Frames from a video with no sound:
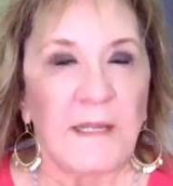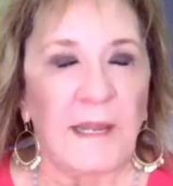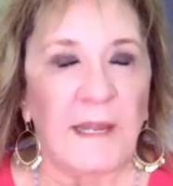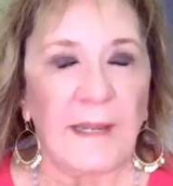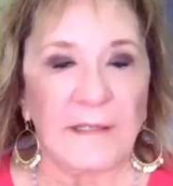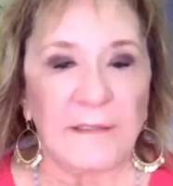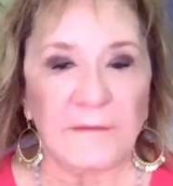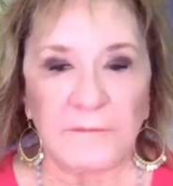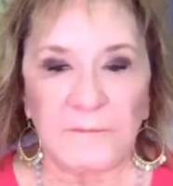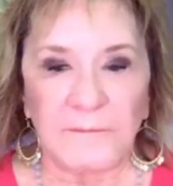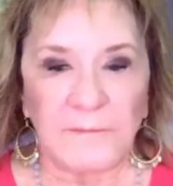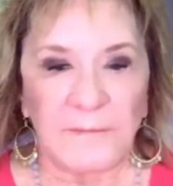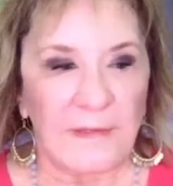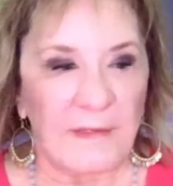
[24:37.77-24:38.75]
And
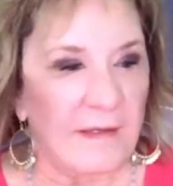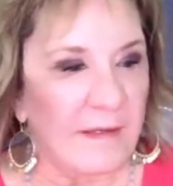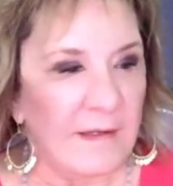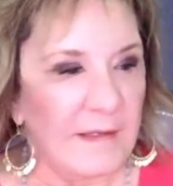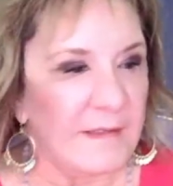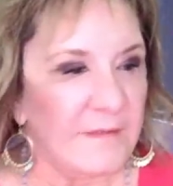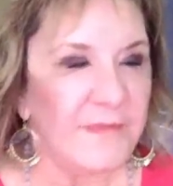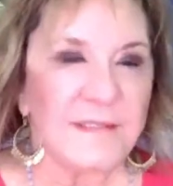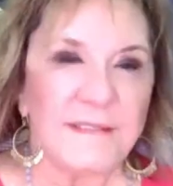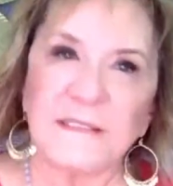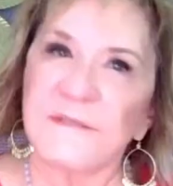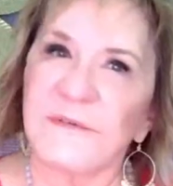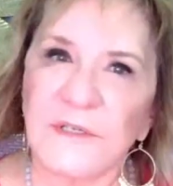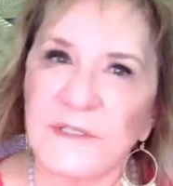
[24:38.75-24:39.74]
this
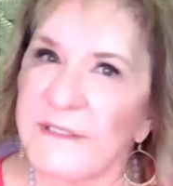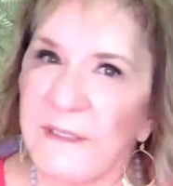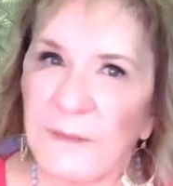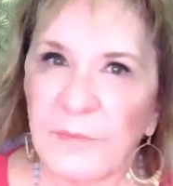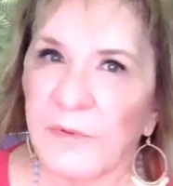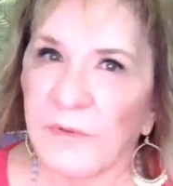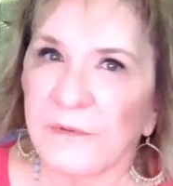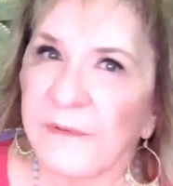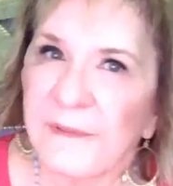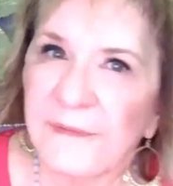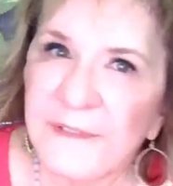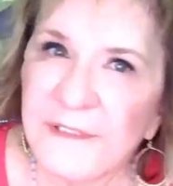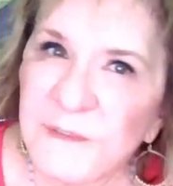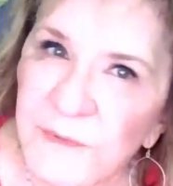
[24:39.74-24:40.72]
is very simple.
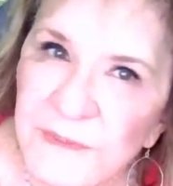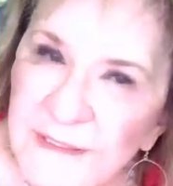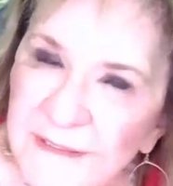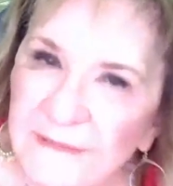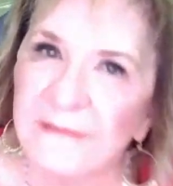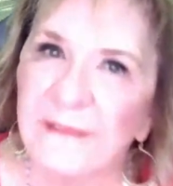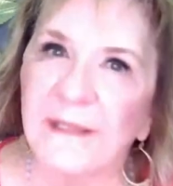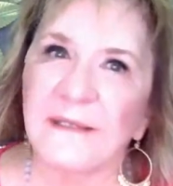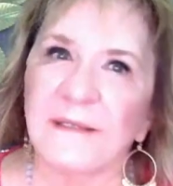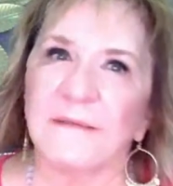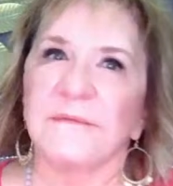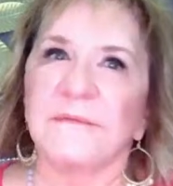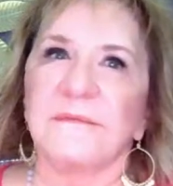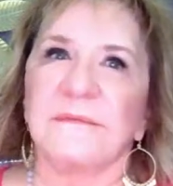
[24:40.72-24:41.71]
This wasn't like
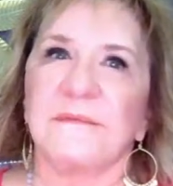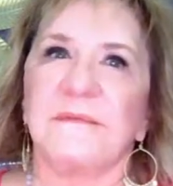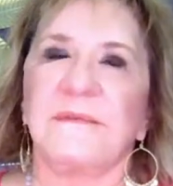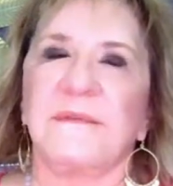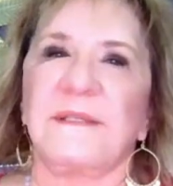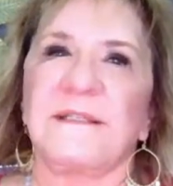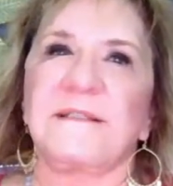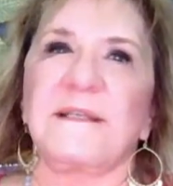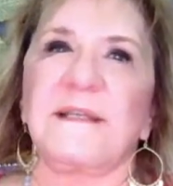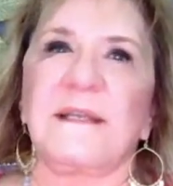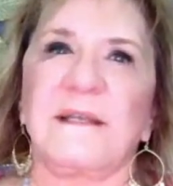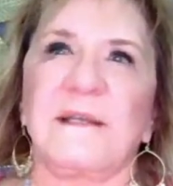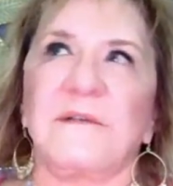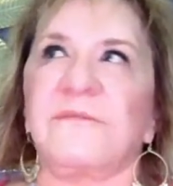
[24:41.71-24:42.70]
this
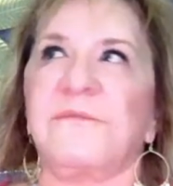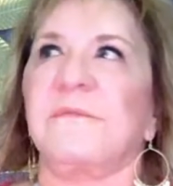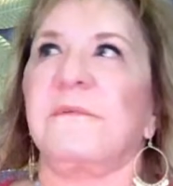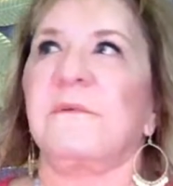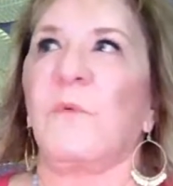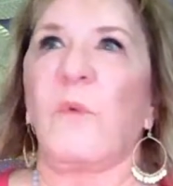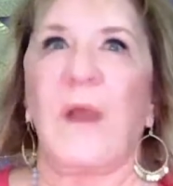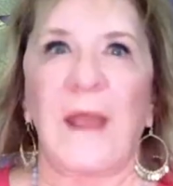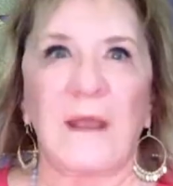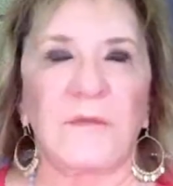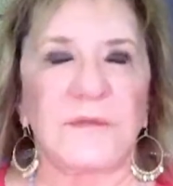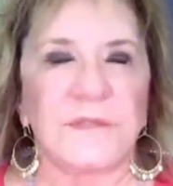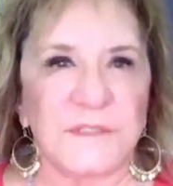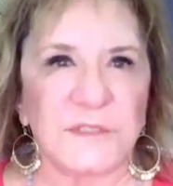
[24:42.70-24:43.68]
thing of,
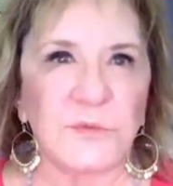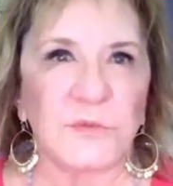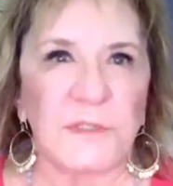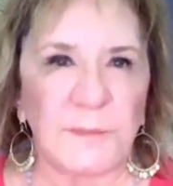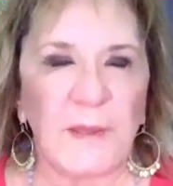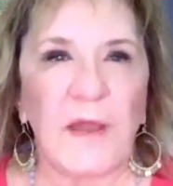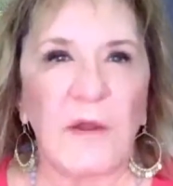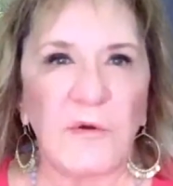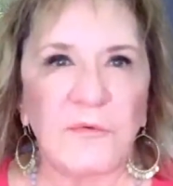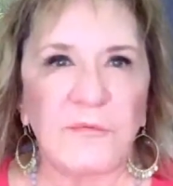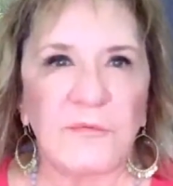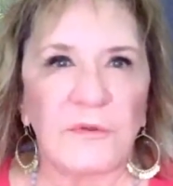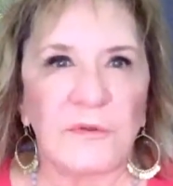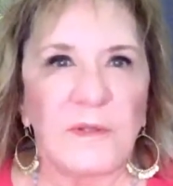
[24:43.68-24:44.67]
wow, this is really
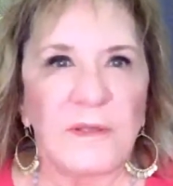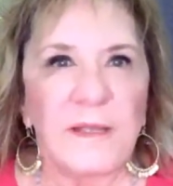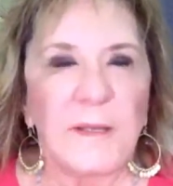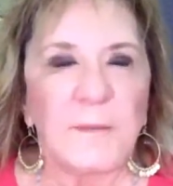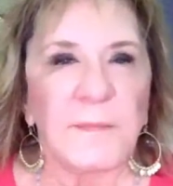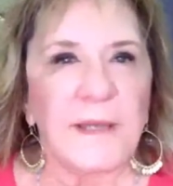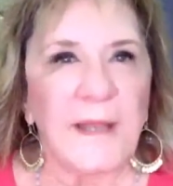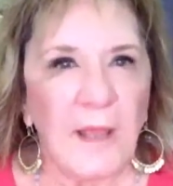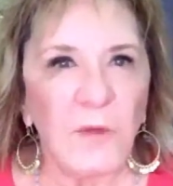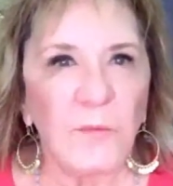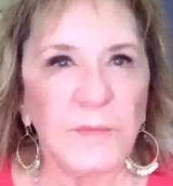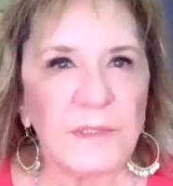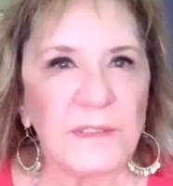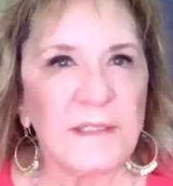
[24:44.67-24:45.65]
powerful. But how
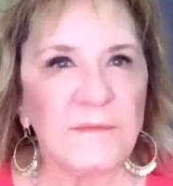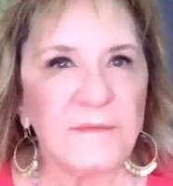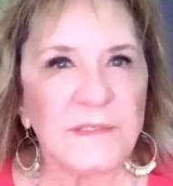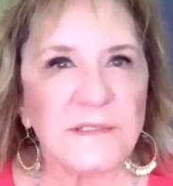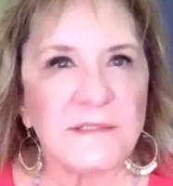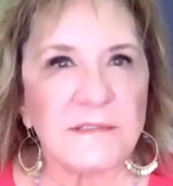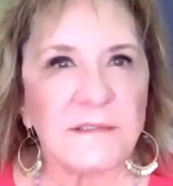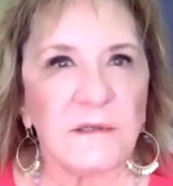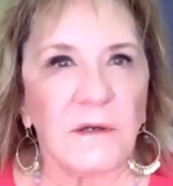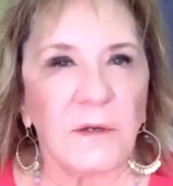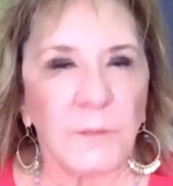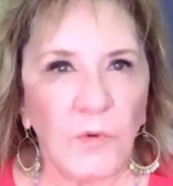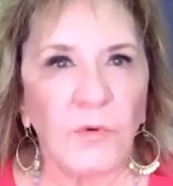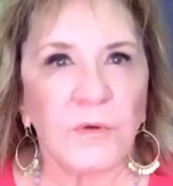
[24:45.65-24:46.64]
many of us
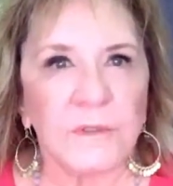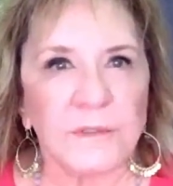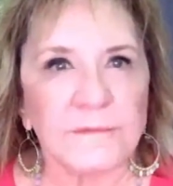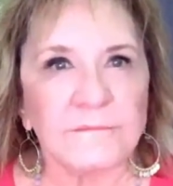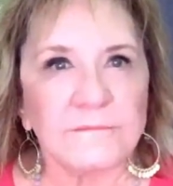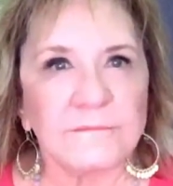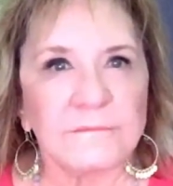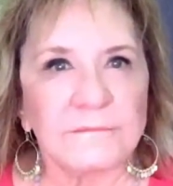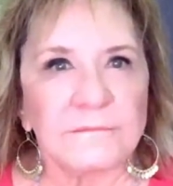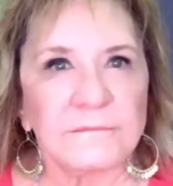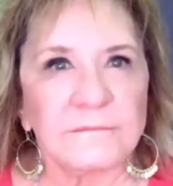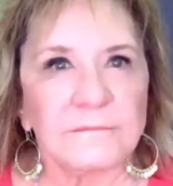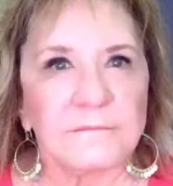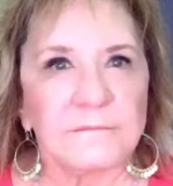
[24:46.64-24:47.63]
are bored?
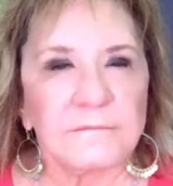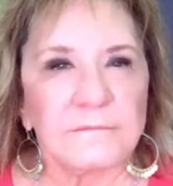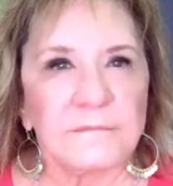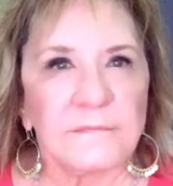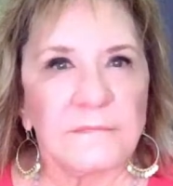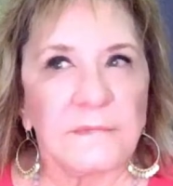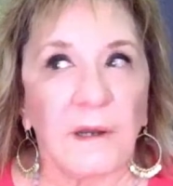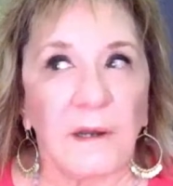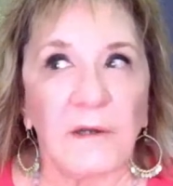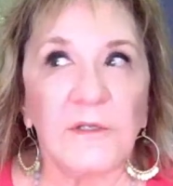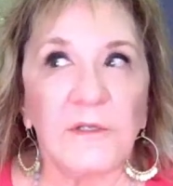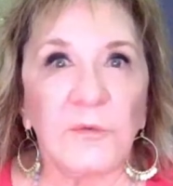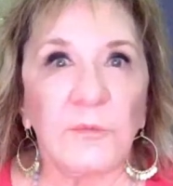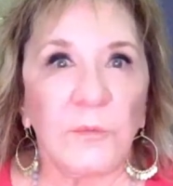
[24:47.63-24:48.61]
Are
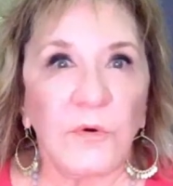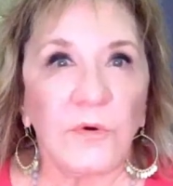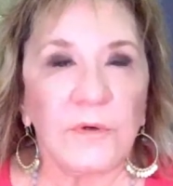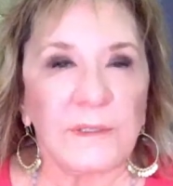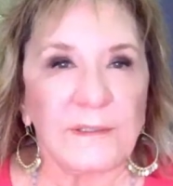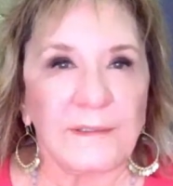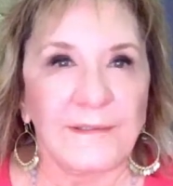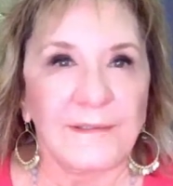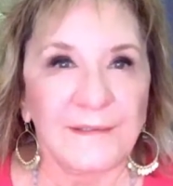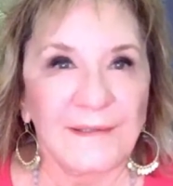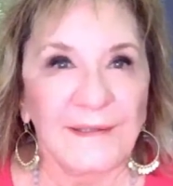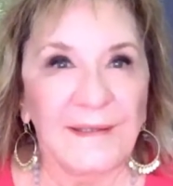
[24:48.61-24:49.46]
you boring?